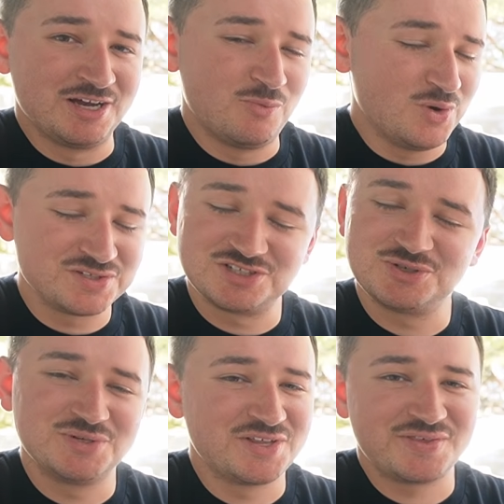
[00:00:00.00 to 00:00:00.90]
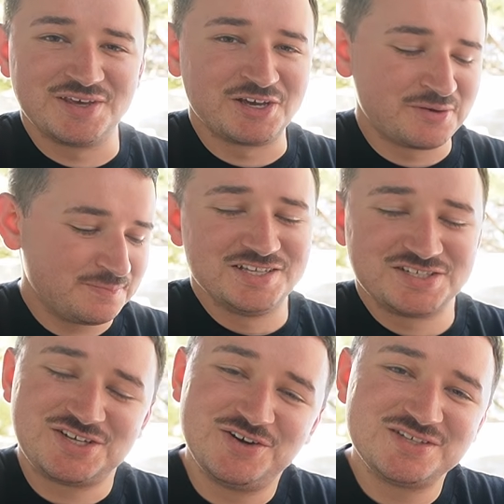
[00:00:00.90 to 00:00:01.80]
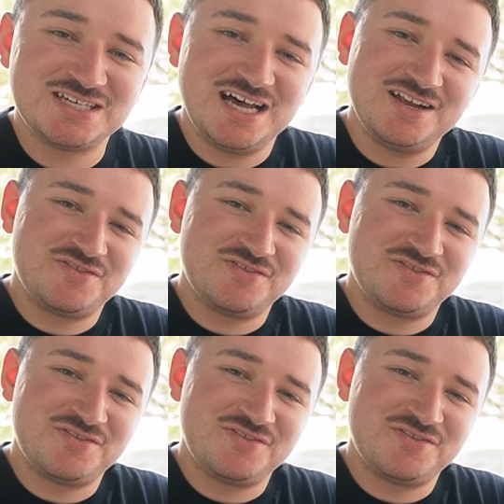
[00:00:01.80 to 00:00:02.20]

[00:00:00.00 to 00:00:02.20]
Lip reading: It wasn't doing the thing, and as it turns out,